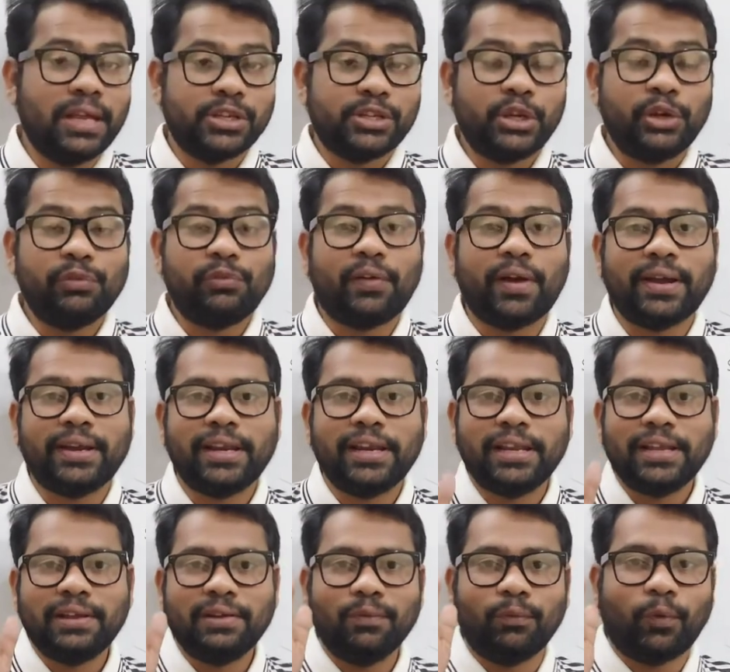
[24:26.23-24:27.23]
Children,
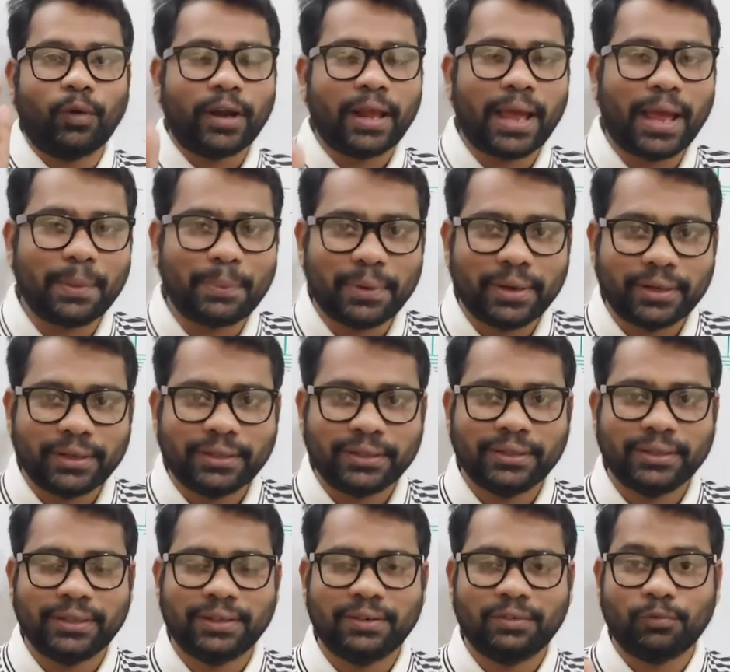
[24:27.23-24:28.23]
finally what happened?
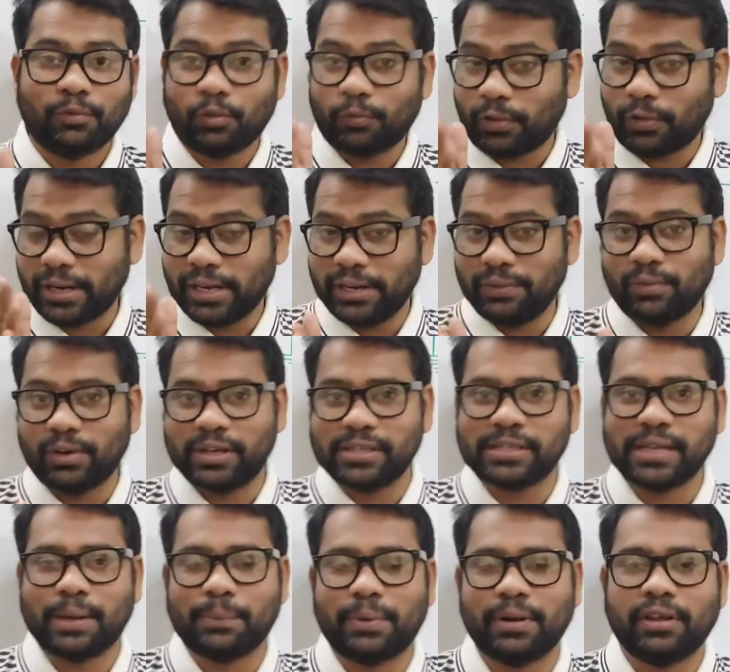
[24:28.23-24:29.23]
Well, finally what is
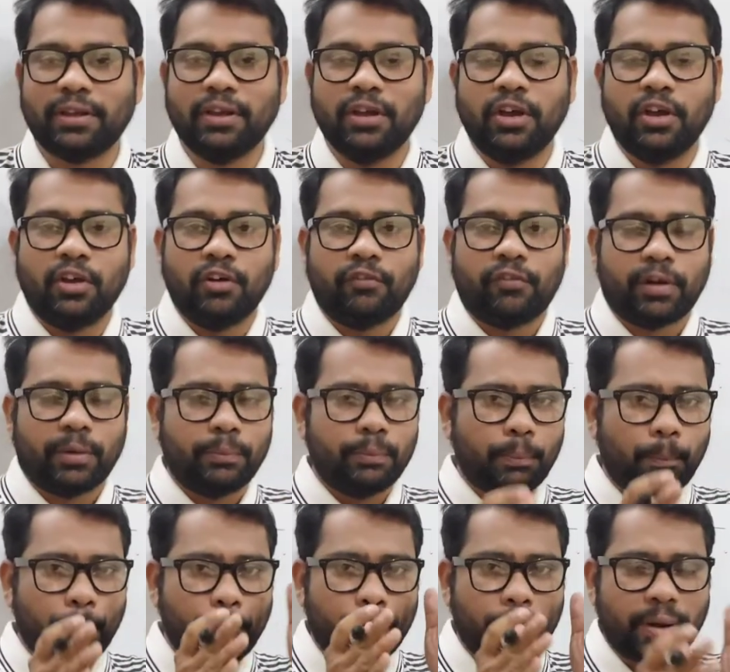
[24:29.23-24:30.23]
happening?
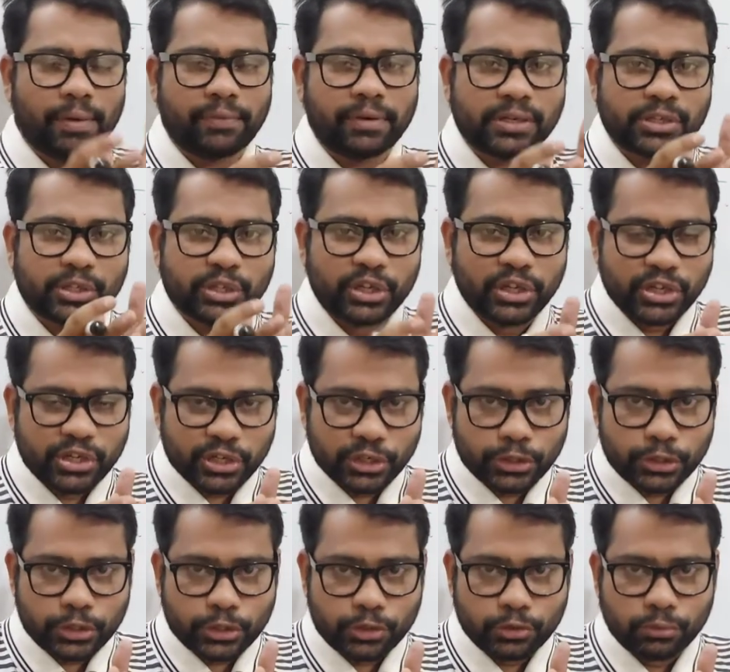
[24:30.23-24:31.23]
From power
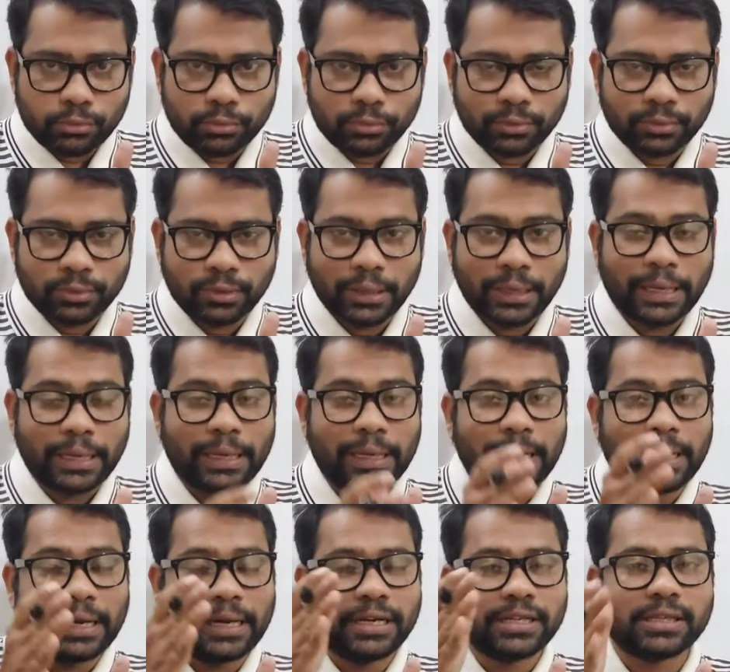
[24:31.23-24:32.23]
station to
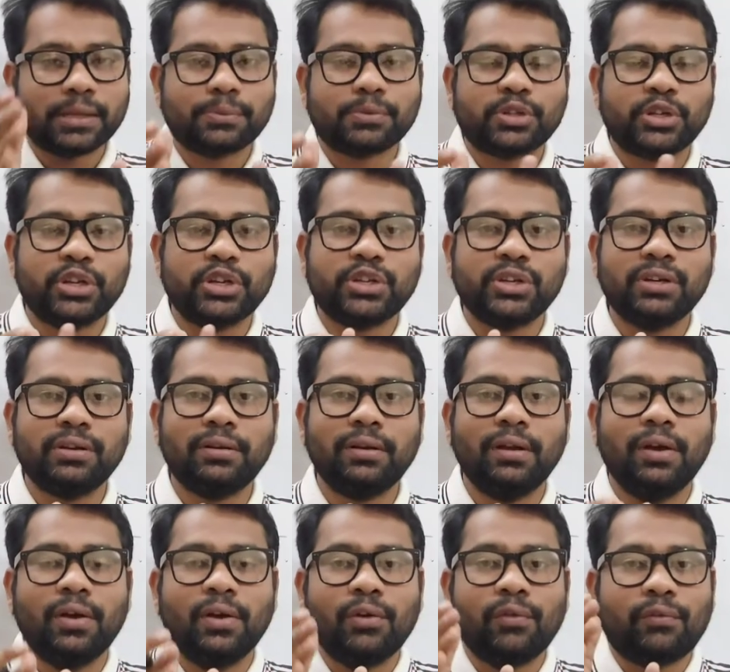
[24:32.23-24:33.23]
grid
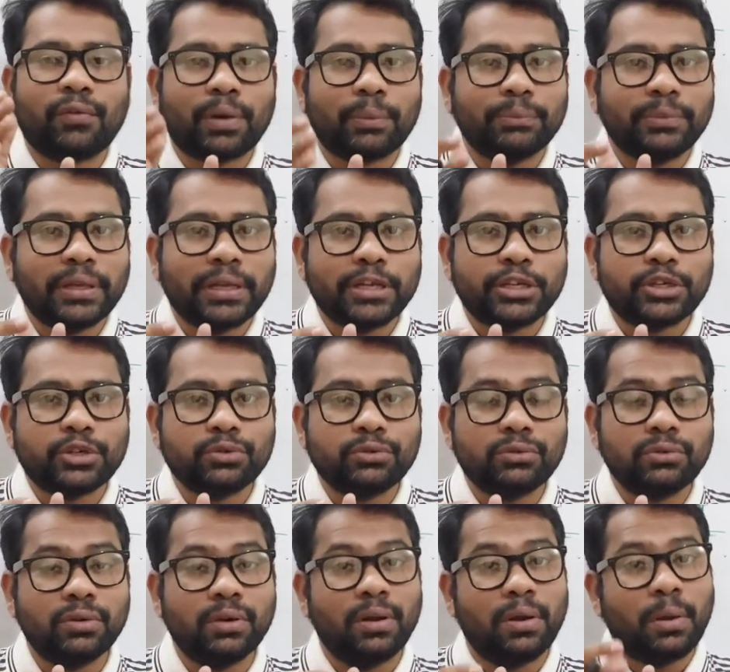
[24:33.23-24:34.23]
substation, from there
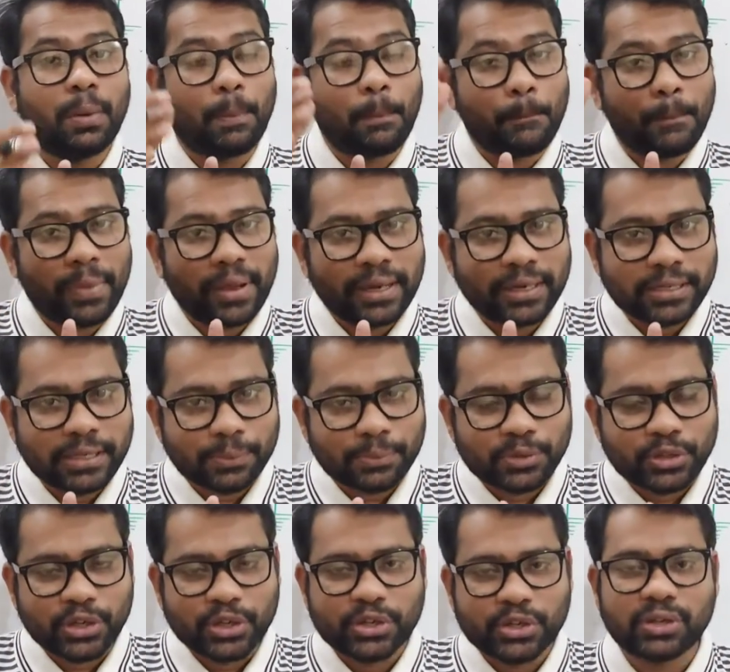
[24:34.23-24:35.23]
to main
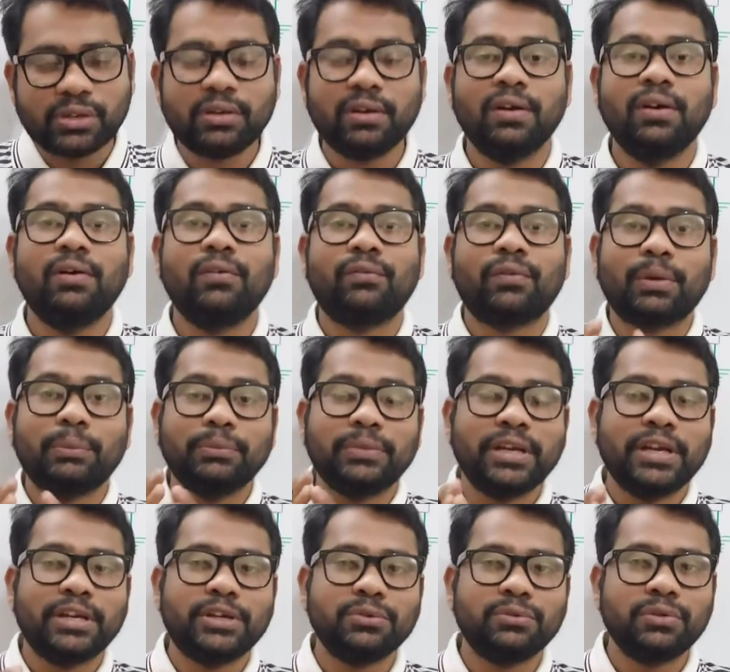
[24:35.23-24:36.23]
substation, from
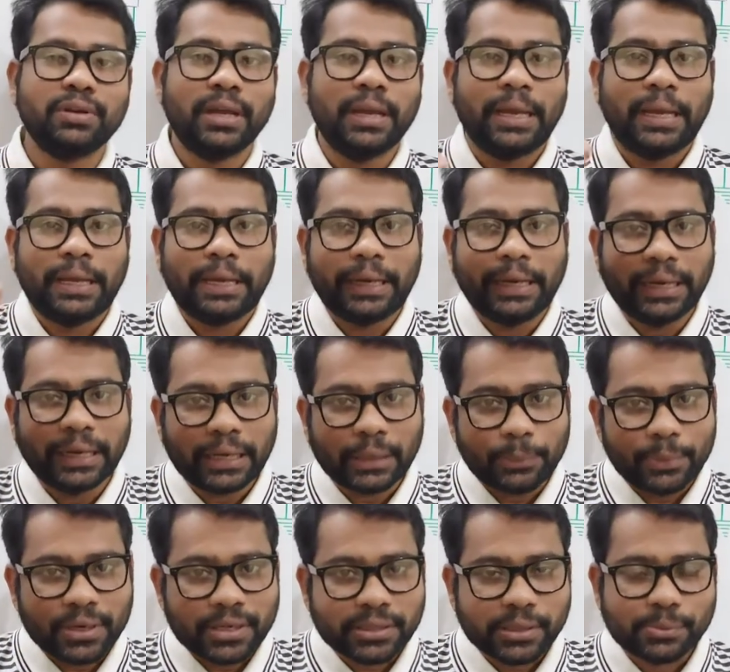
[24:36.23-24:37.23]
there to
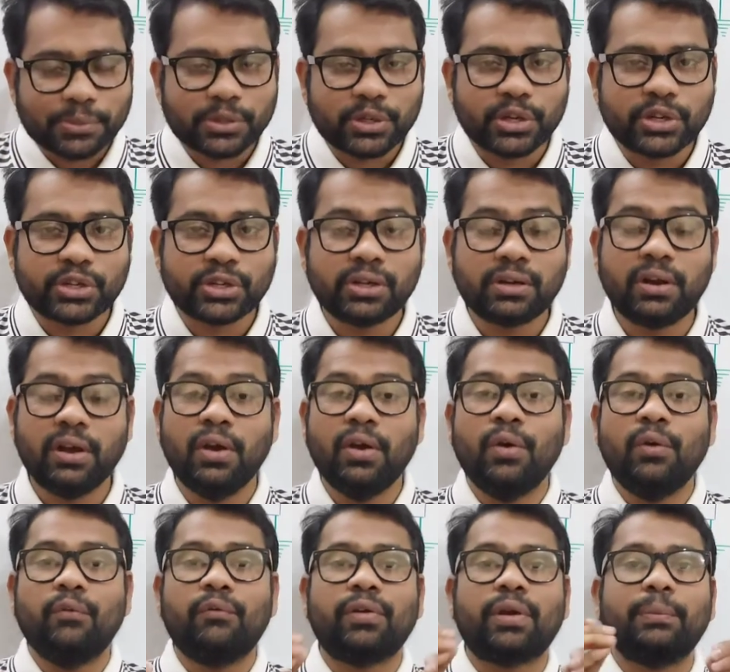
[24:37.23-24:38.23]
intermediate substation,
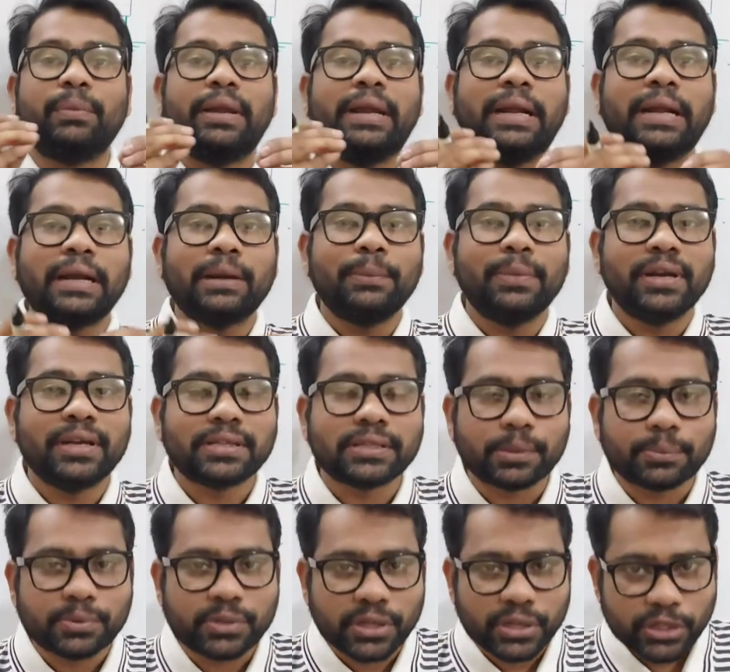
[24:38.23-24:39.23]
from intermediate
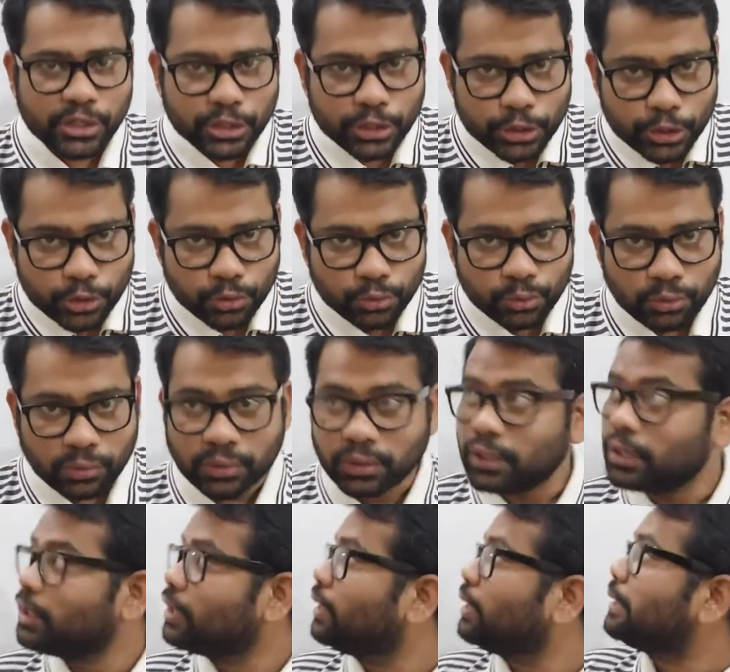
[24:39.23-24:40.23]
substation
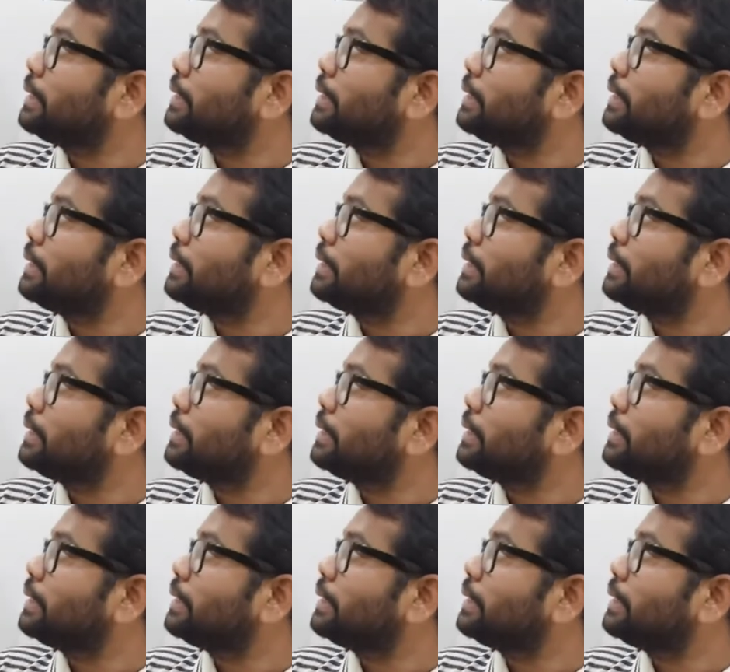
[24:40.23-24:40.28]
to